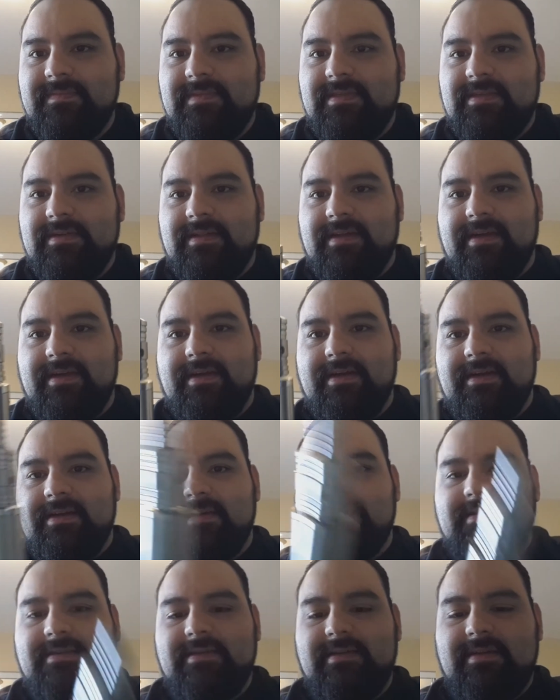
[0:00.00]
until
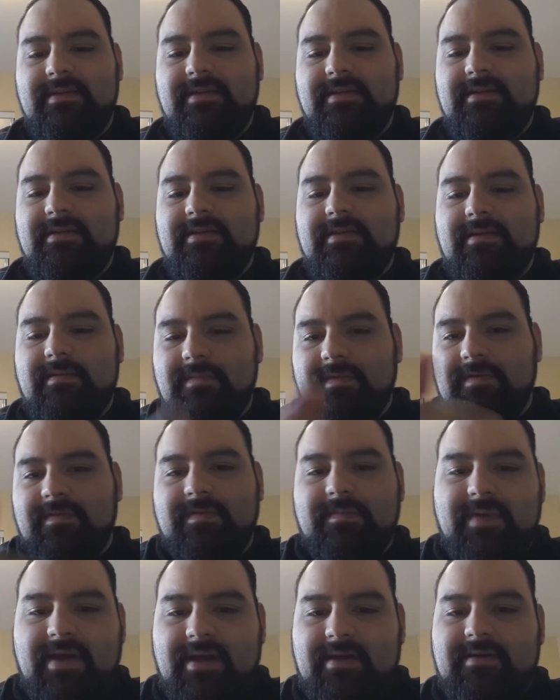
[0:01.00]
I move
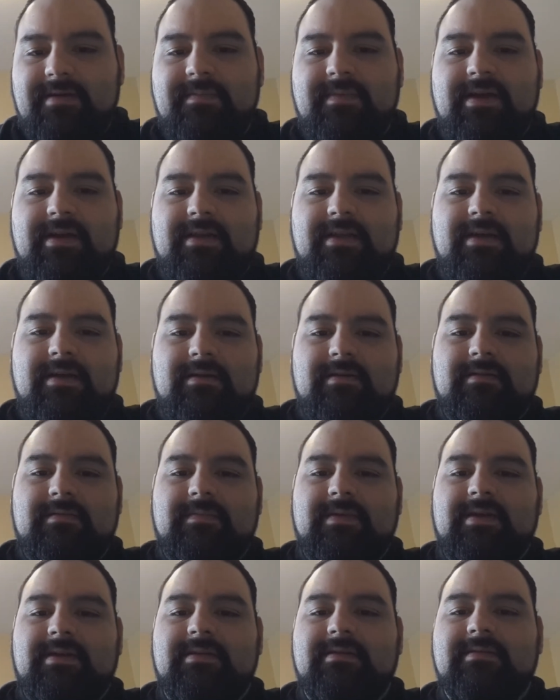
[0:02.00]
the battery back down a
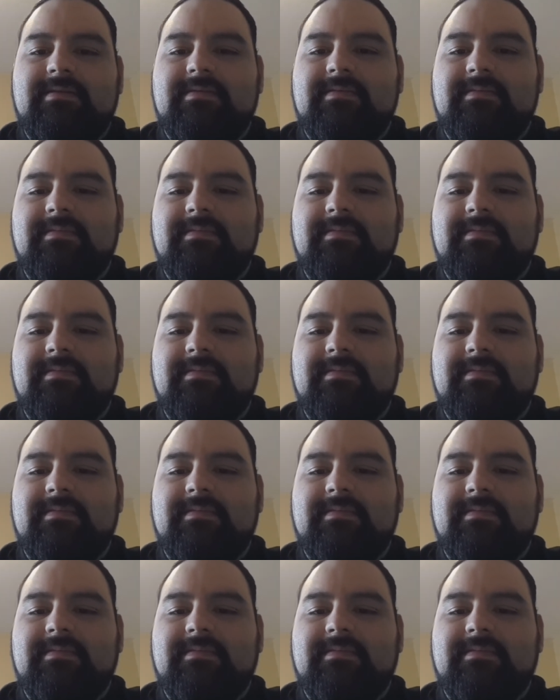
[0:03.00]
little bit.